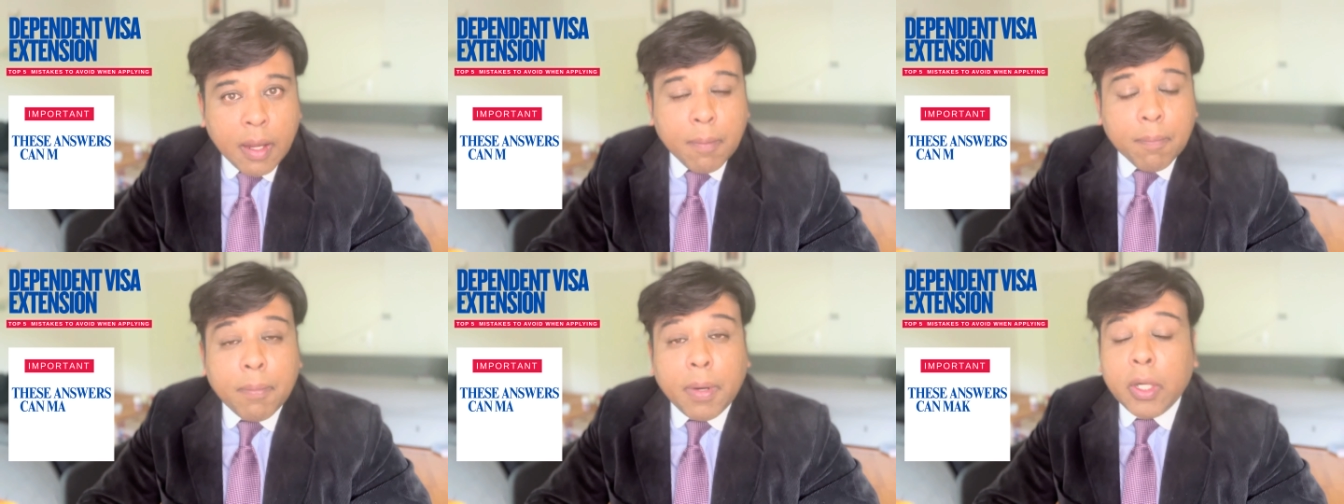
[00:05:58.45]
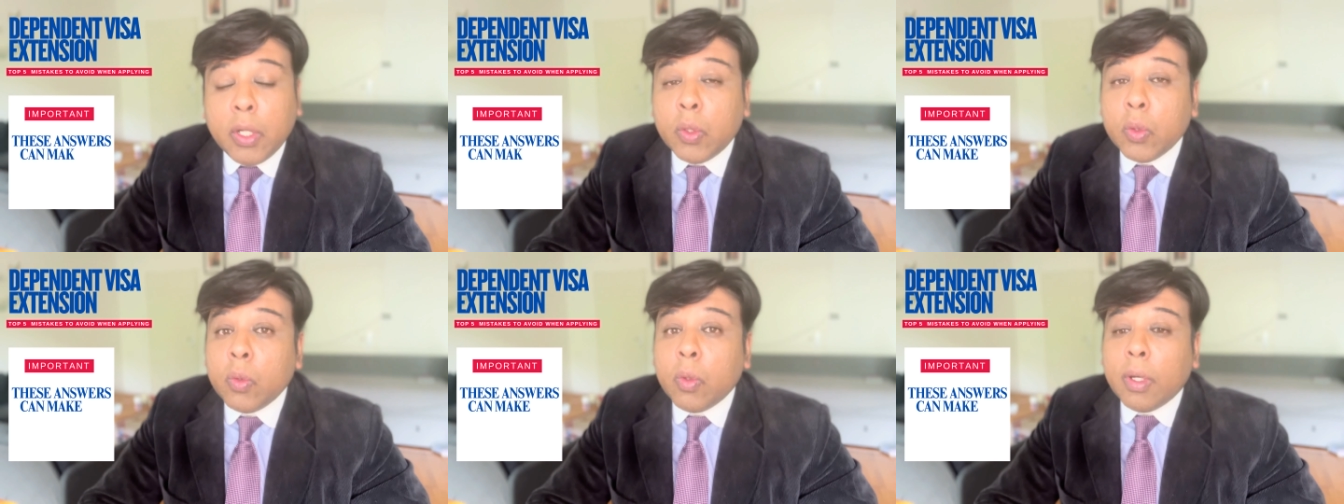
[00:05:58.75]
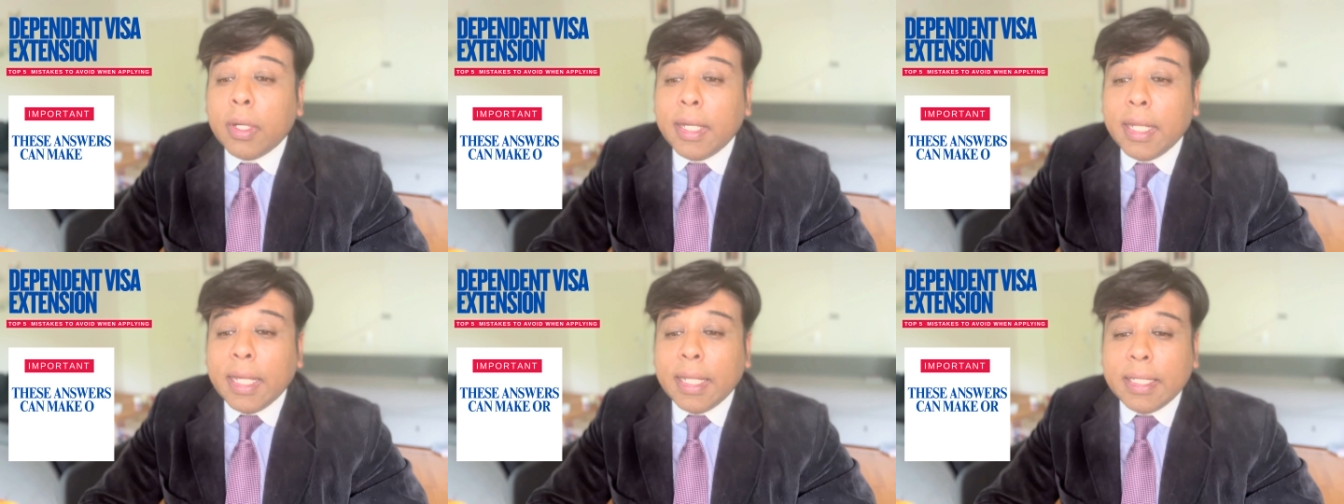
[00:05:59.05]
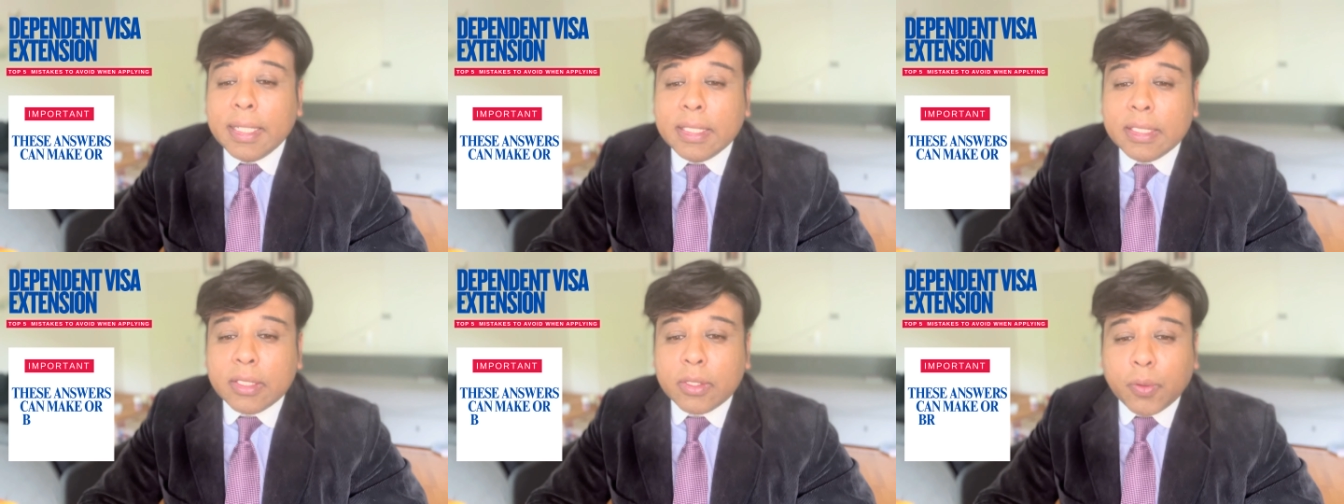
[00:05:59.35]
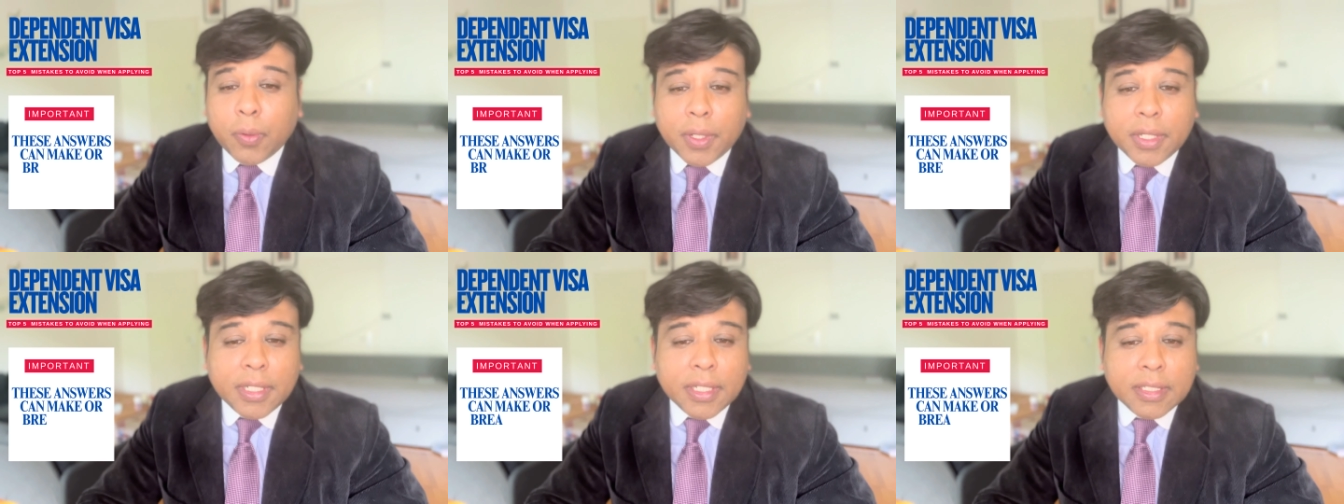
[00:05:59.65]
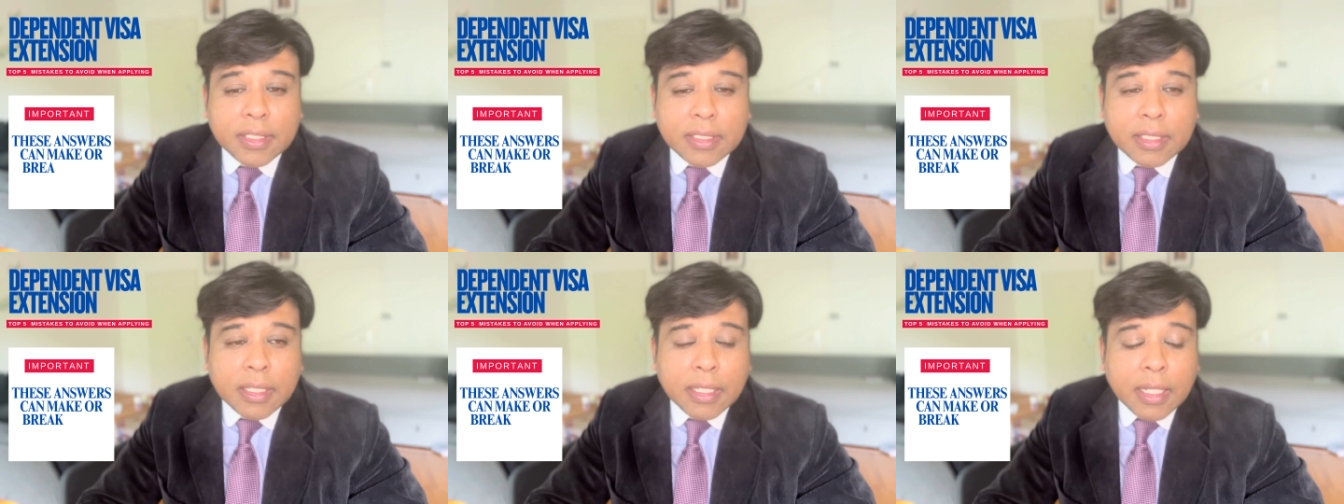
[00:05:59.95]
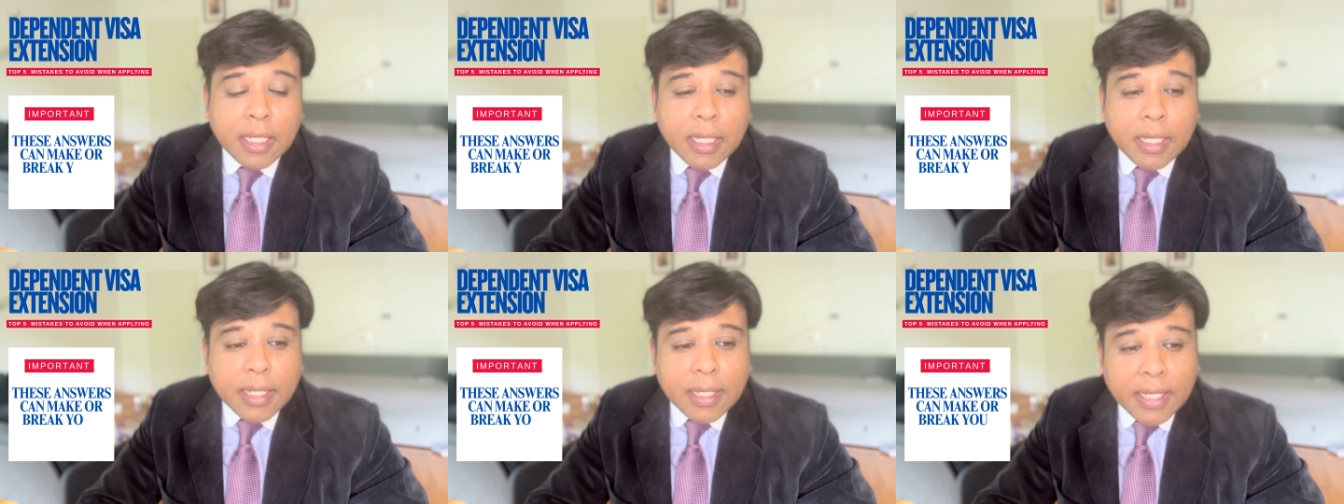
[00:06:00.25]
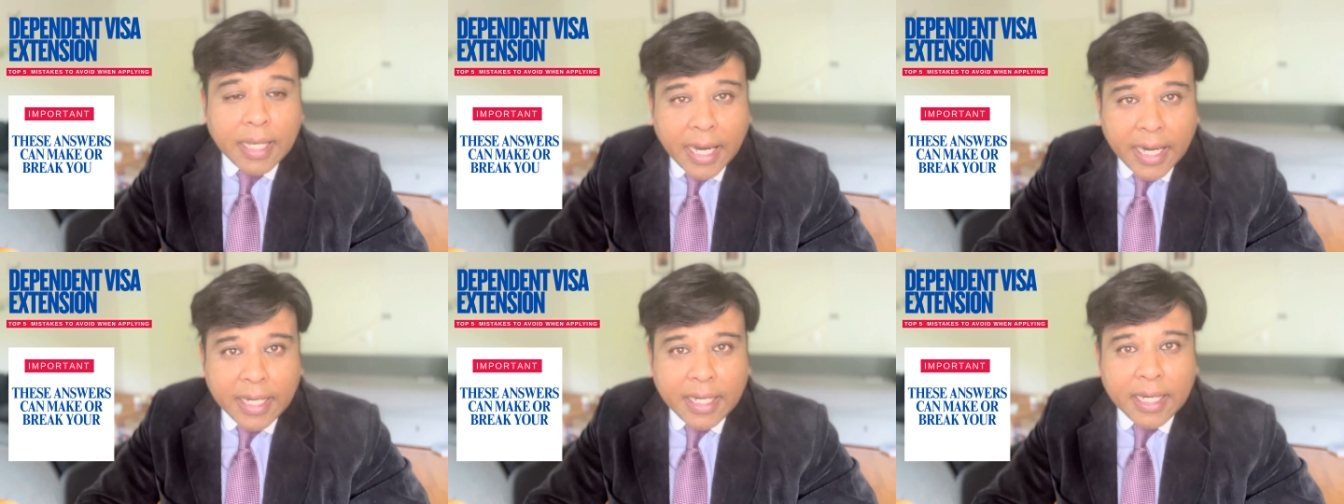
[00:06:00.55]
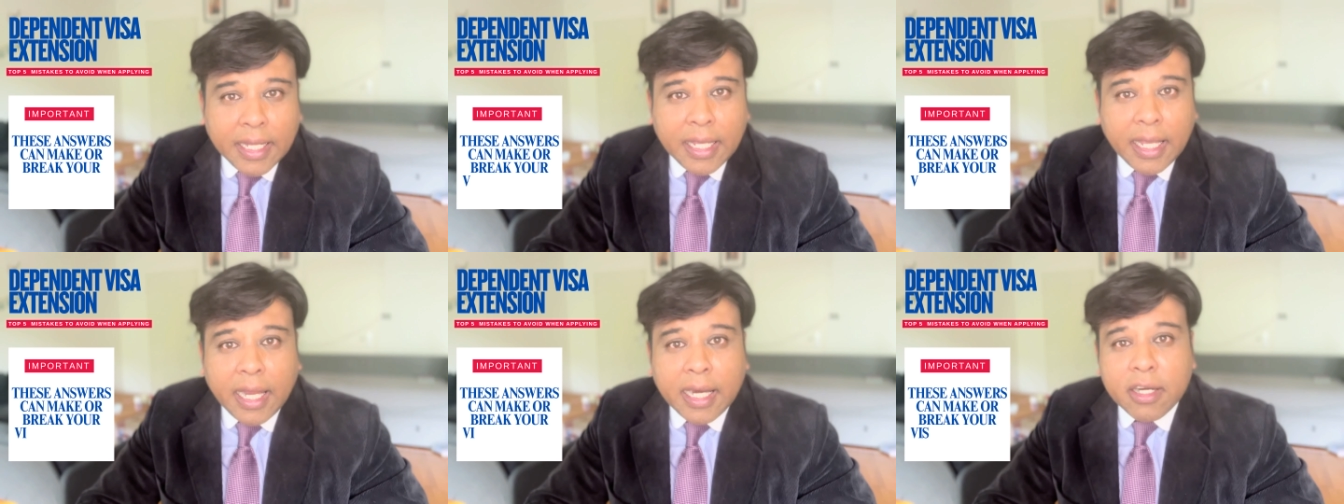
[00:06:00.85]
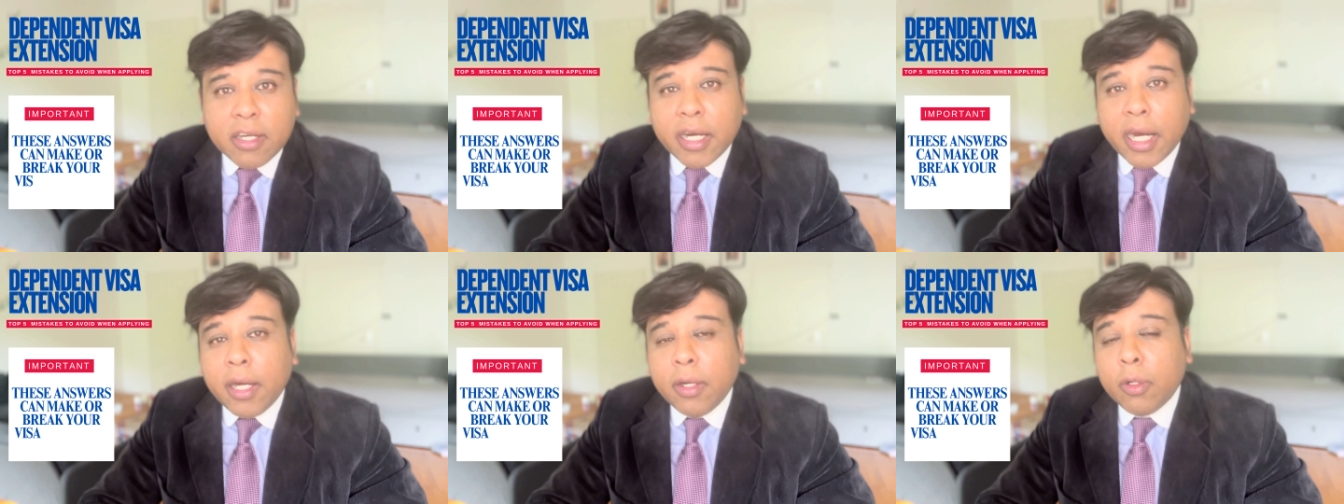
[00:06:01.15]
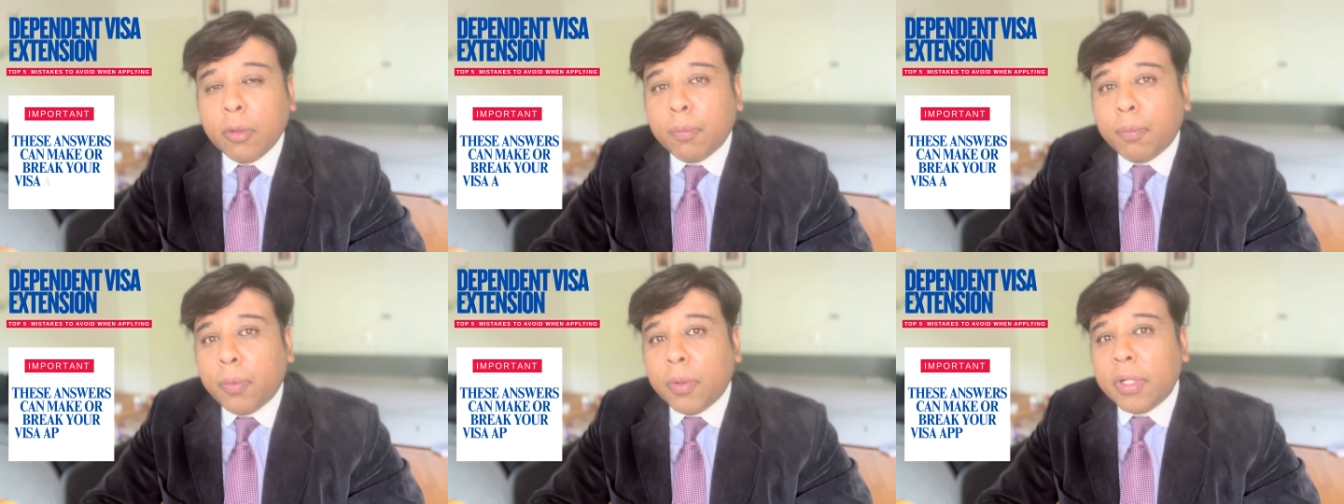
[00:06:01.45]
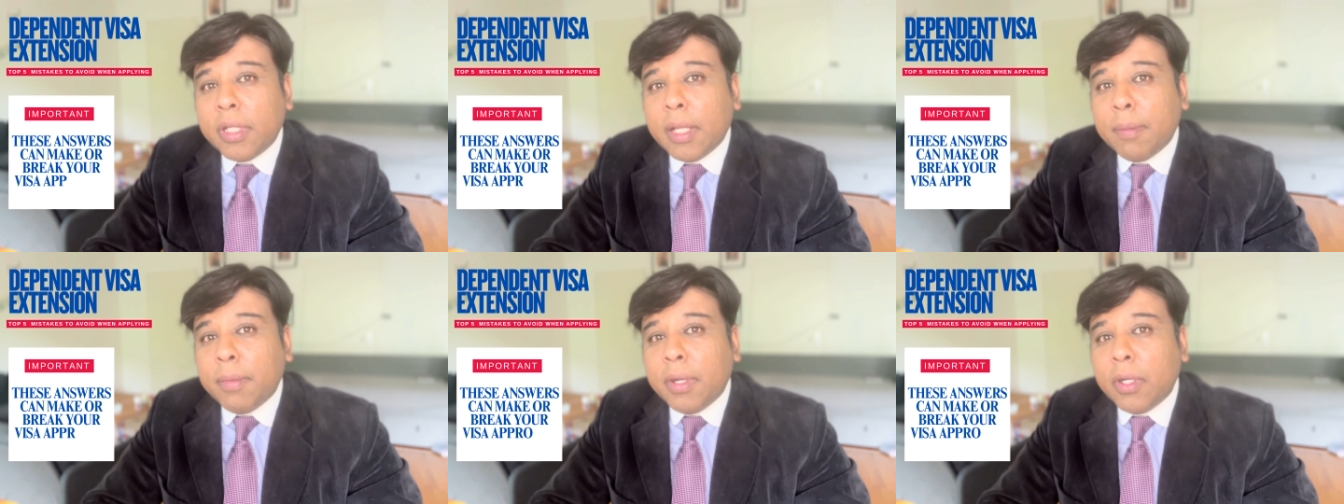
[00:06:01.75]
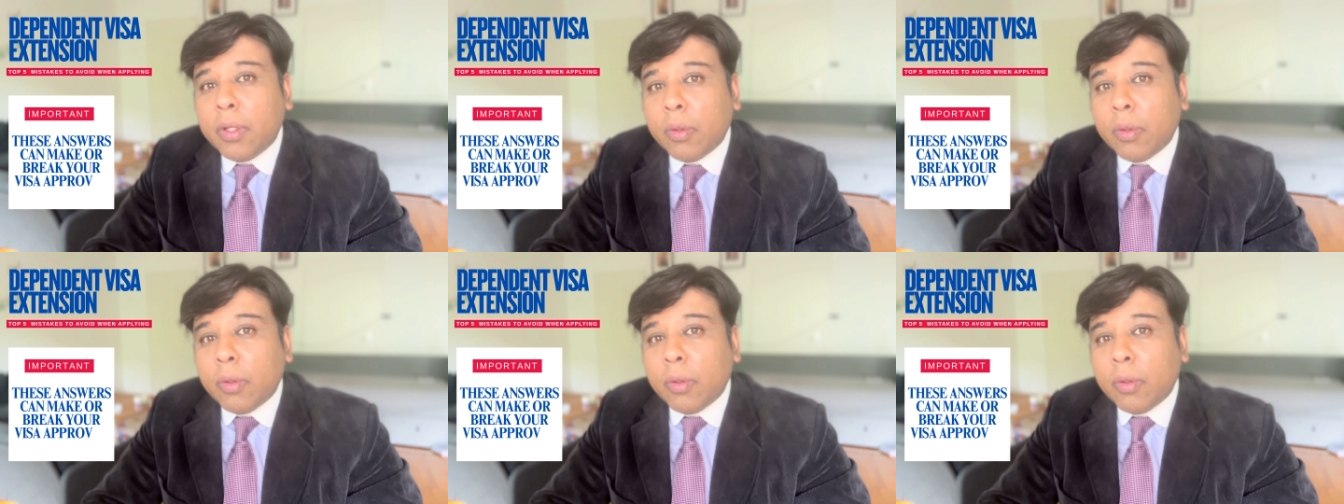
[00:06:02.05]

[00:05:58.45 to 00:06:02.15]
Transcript: but do not take these questions lightly, and try to put them into